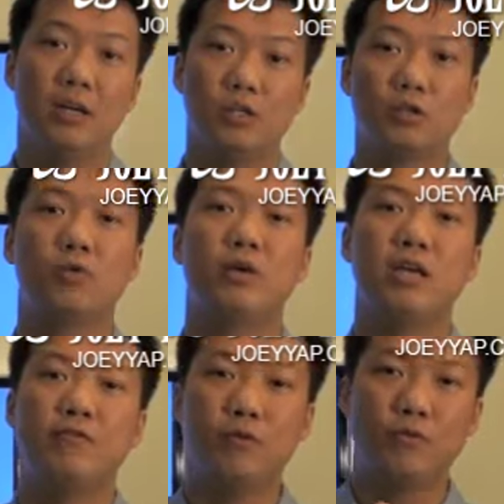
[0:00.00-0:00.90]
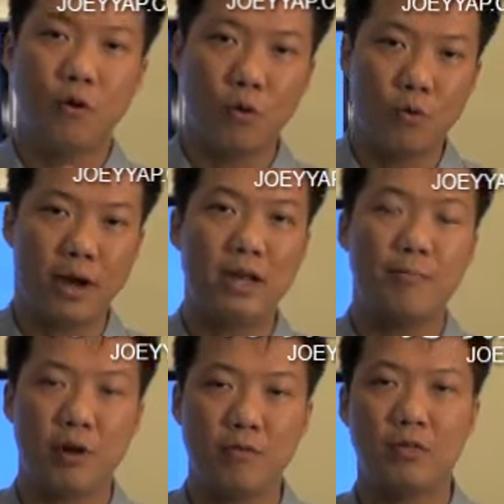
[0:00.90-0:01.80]
So if you've
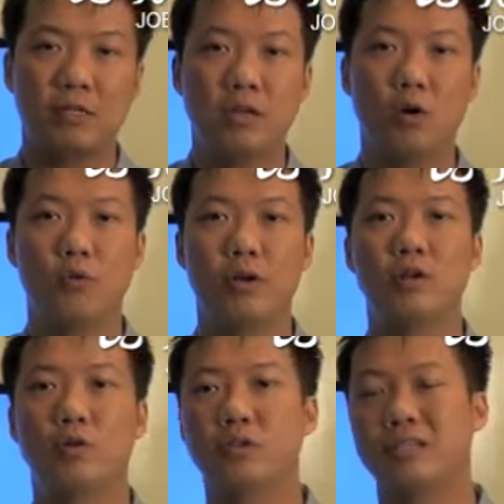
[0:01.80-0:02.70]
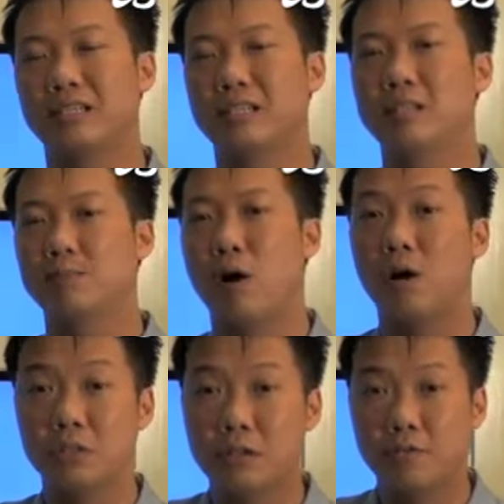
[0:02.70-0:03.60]
previously know certain
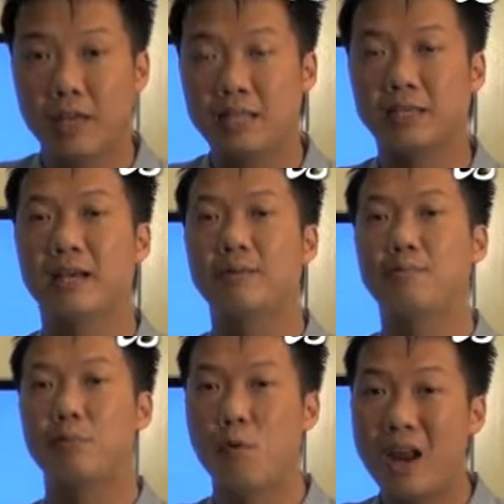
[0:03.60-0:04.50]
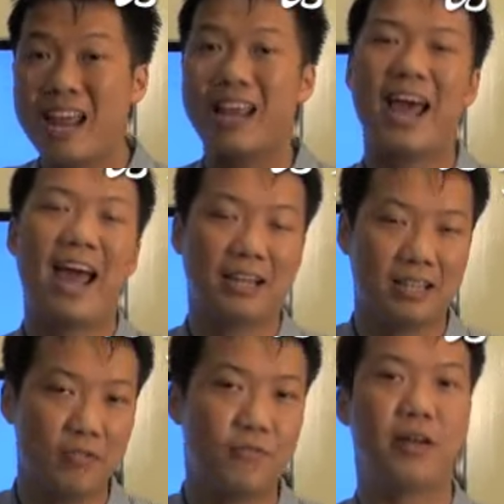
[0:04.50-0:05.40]
positive dates and
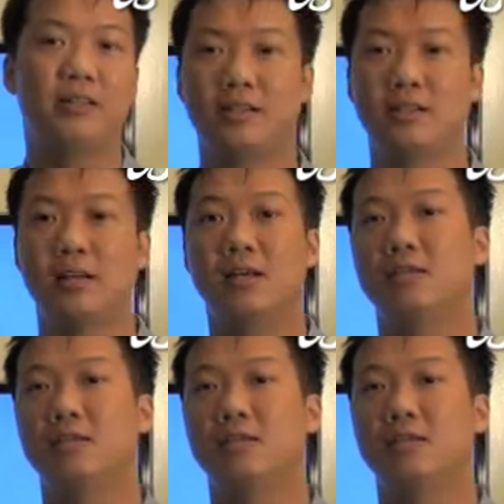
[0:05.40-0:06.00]
pre-activated